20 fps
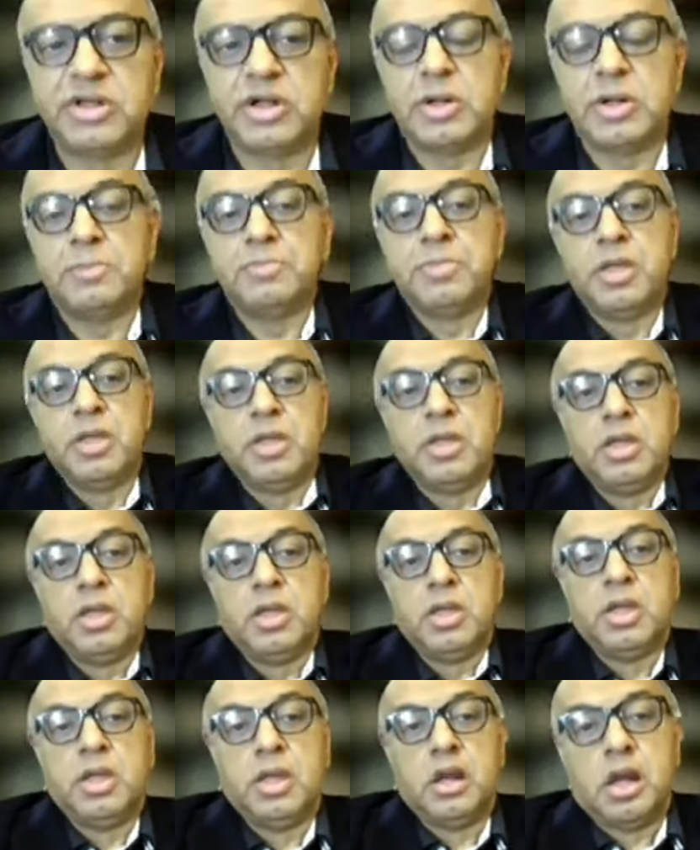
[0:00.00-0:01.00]
uh,
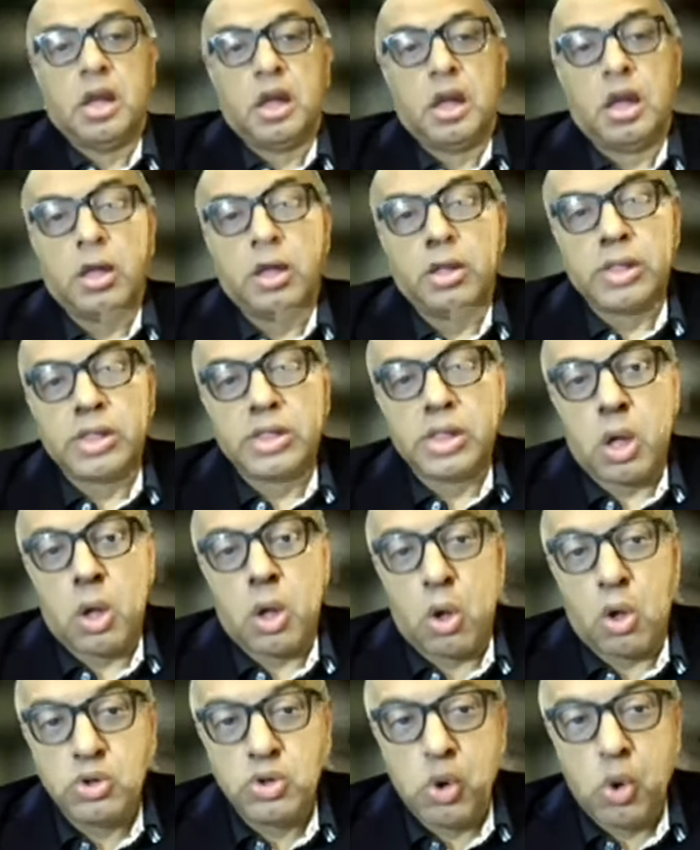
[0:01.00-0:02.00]
uh, there's an
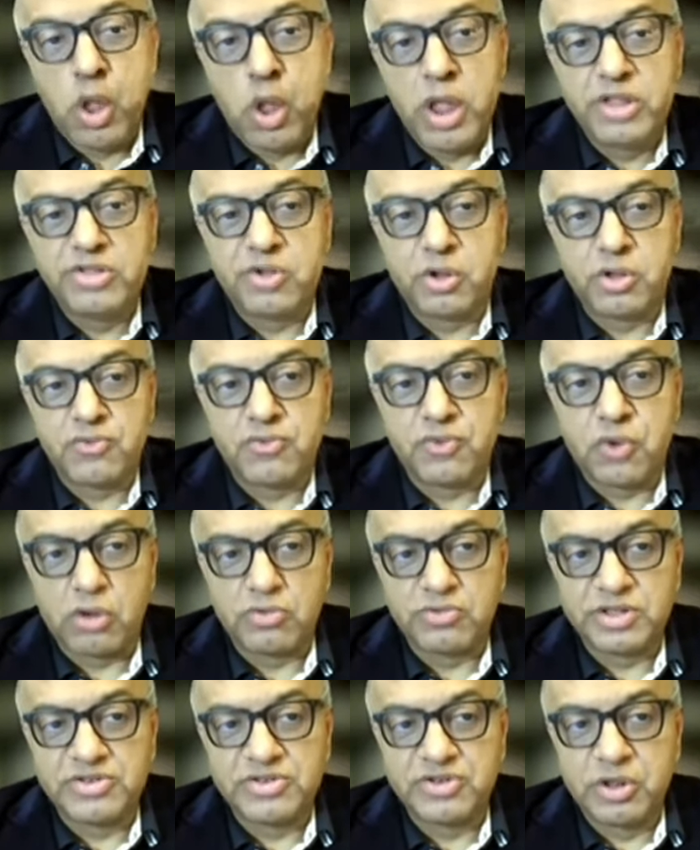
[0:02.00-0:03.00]
ongoing sort of
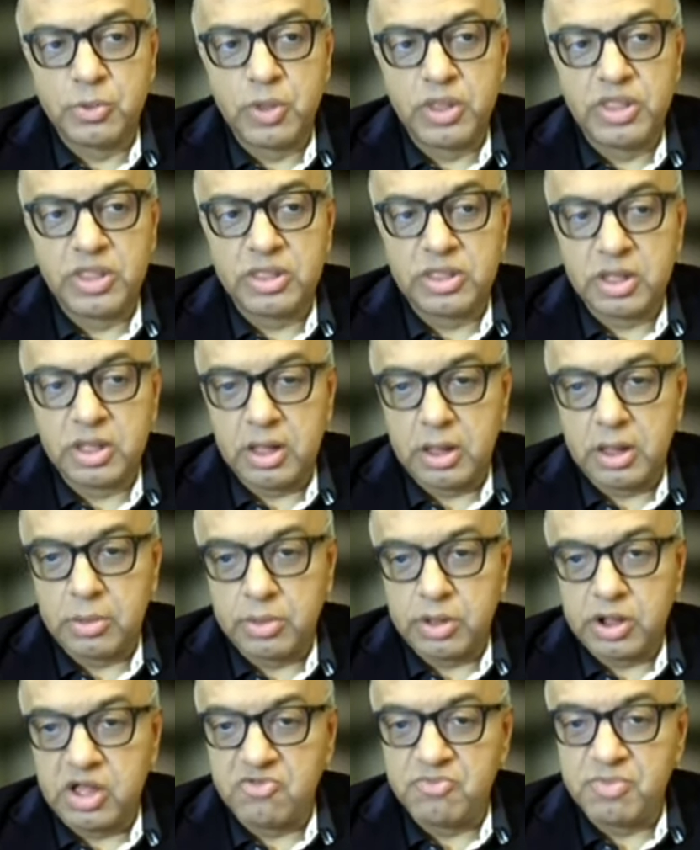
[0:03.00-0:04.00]
conversation with uh, the
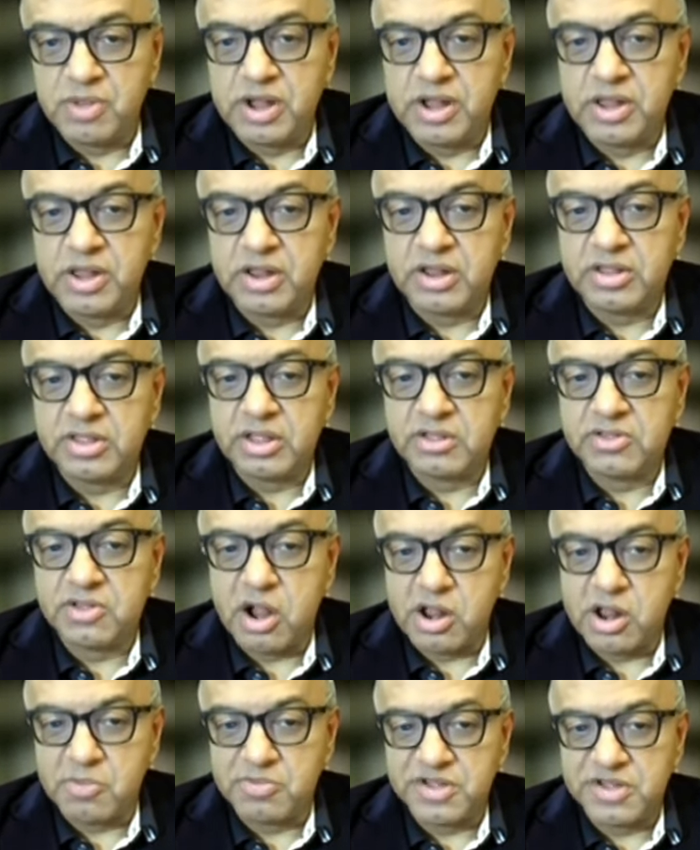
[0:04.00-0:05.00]
government and the
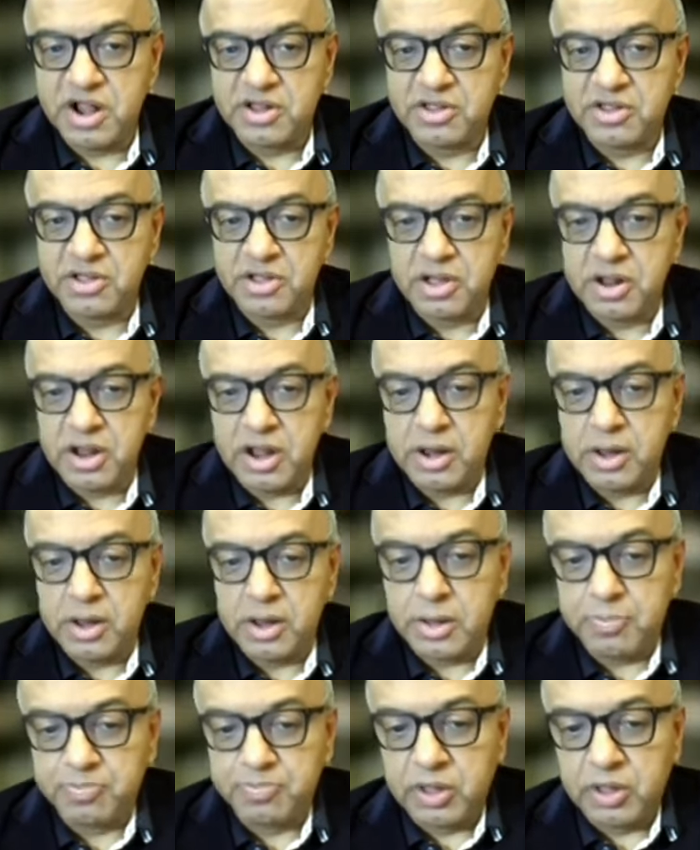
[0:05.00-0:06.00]
startup sector and
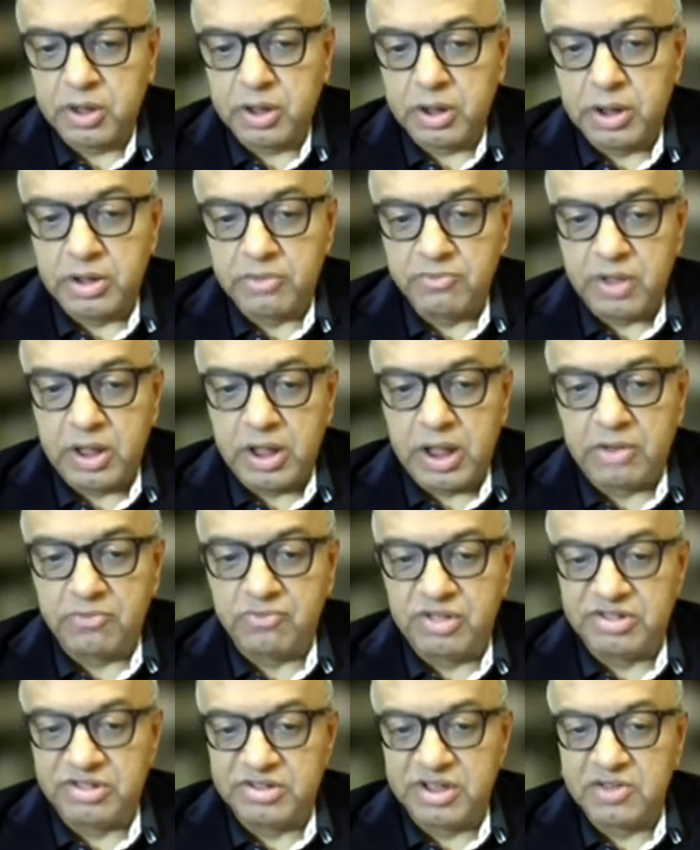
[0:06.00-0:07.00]
uh, in and
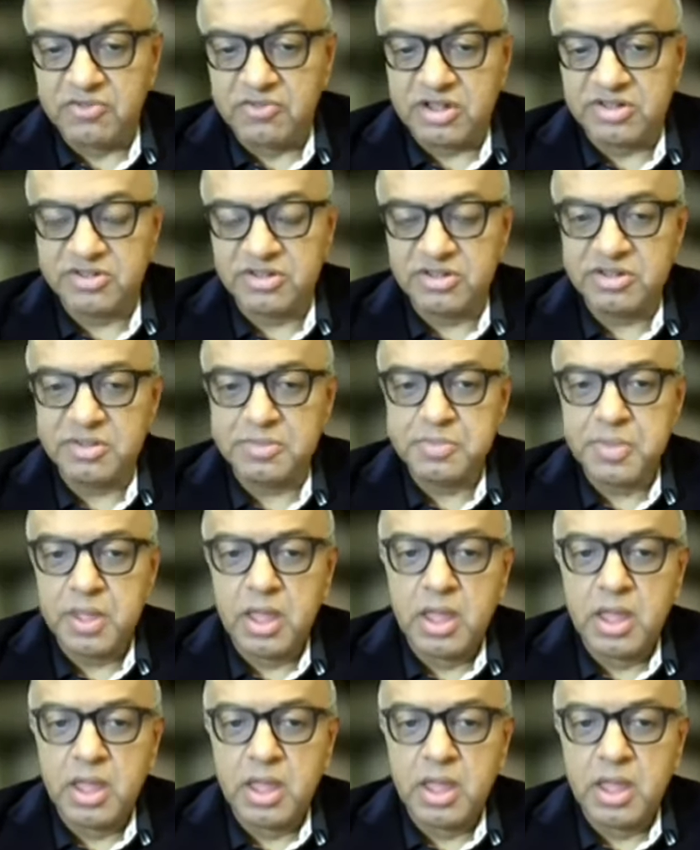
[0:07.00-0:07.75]
VC investors.